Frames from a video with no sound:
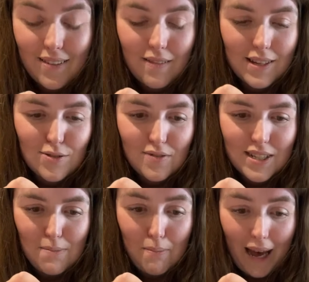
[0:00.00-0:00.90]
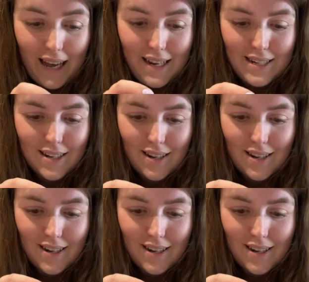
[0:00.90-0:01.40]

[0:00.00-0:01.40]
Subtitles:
these are obviously made.